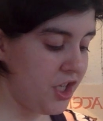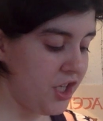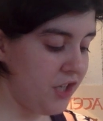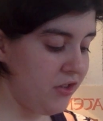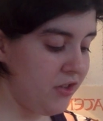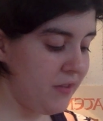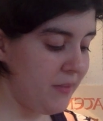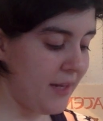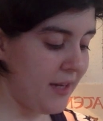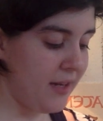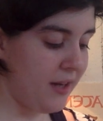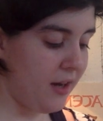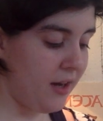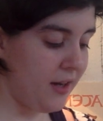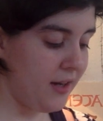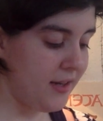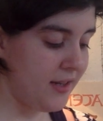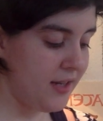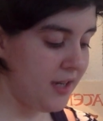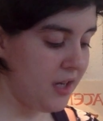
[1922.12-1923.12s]
chill to my
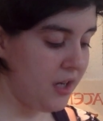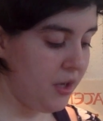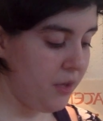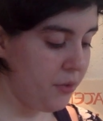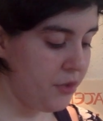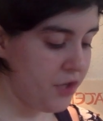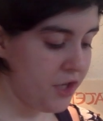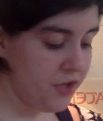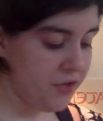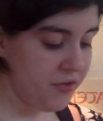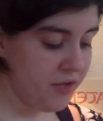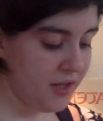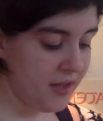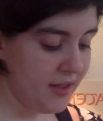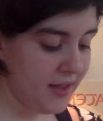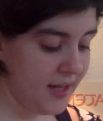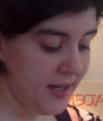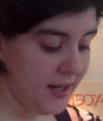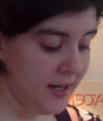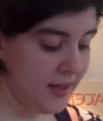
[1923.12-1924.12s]
heart, which I do
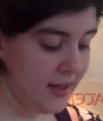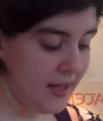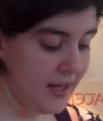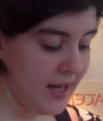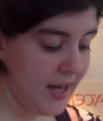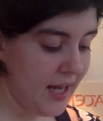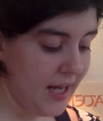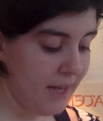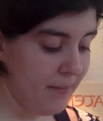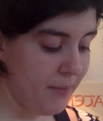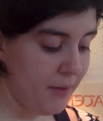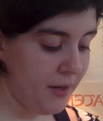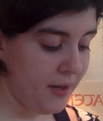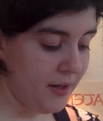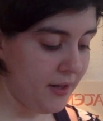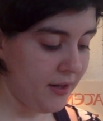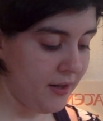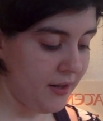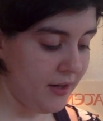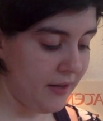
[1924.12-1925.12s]
not think that any
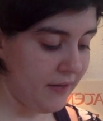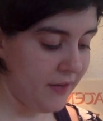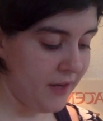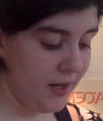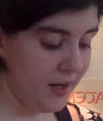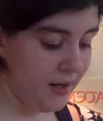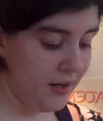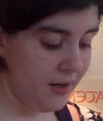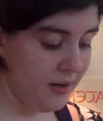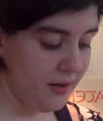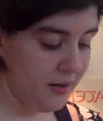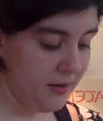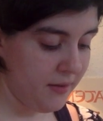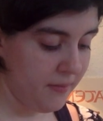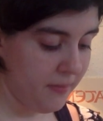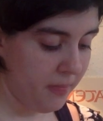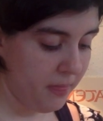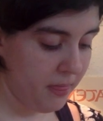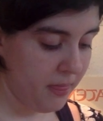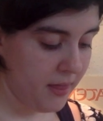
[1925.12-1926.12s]
burglar could have done.
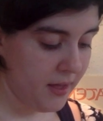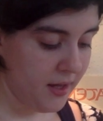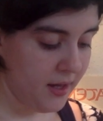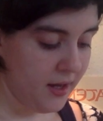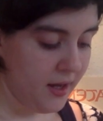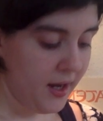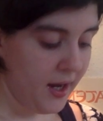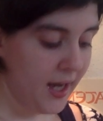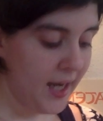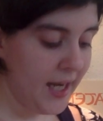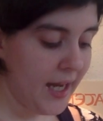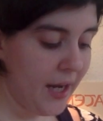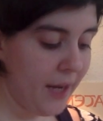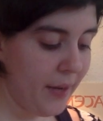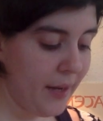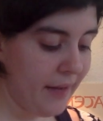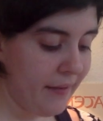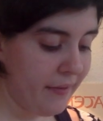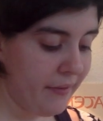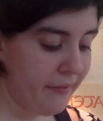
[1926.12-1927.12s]
And now
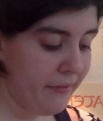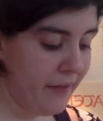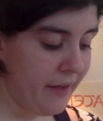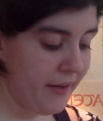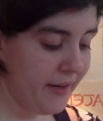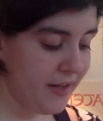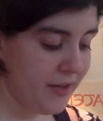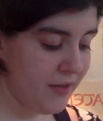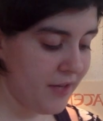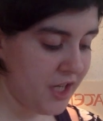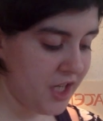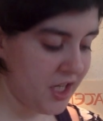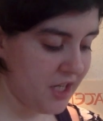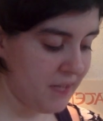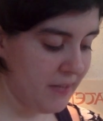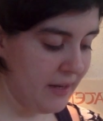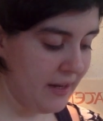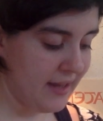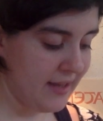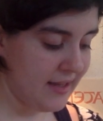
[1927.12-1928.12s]
I have a very strange
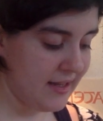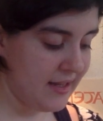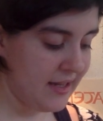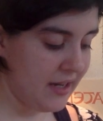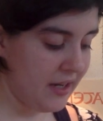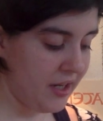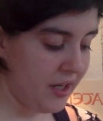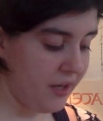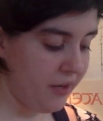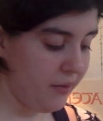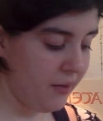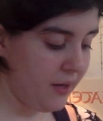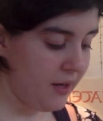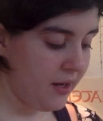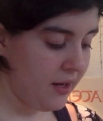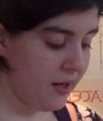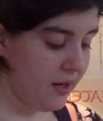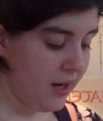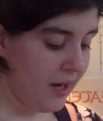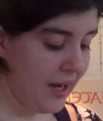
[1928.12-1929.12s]
experience to tell you.
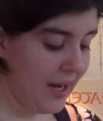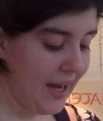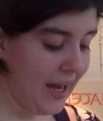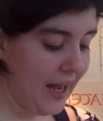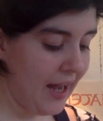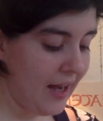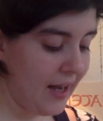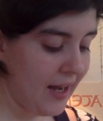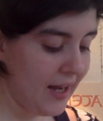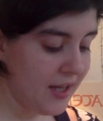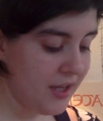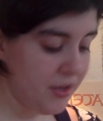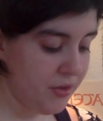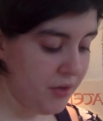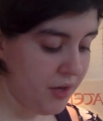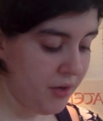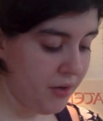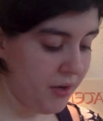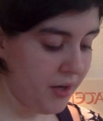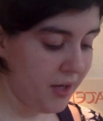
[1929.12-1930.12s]
I had, as you
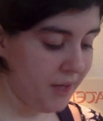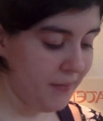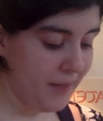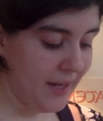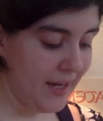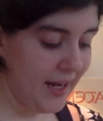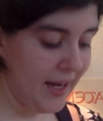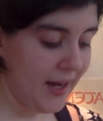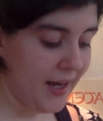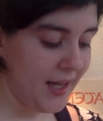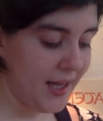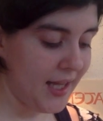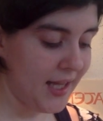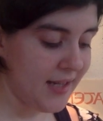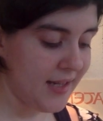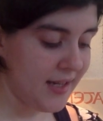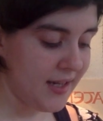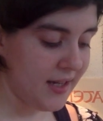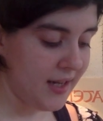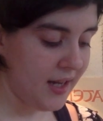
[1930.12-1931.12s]
know, cut my hair in
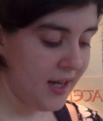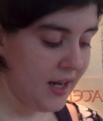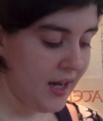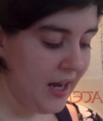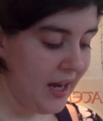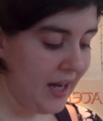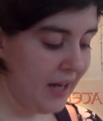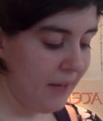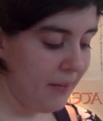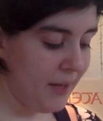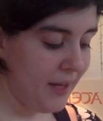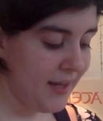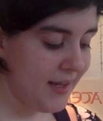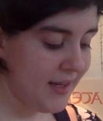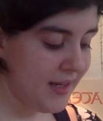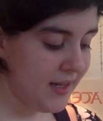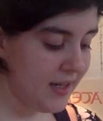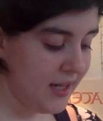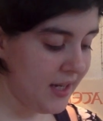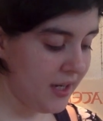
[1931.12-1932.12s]
London, and
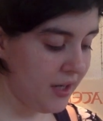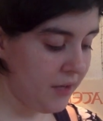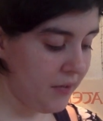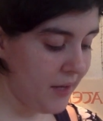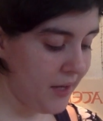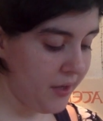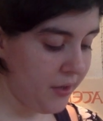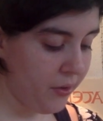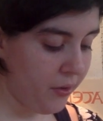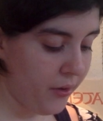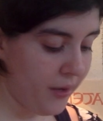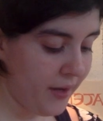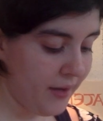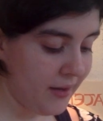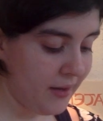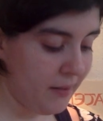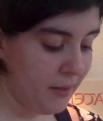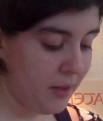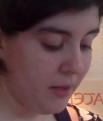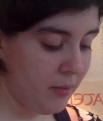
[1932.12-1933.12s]
placed it in a great coil
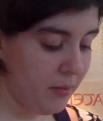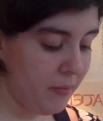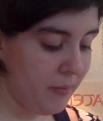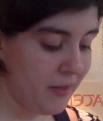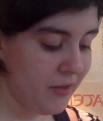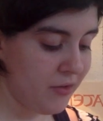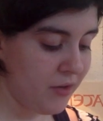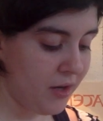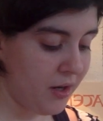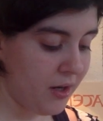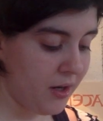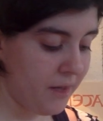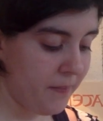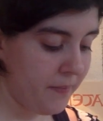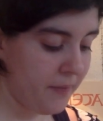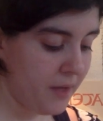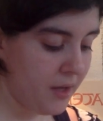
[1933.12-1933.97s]
at the bottom of my trunk.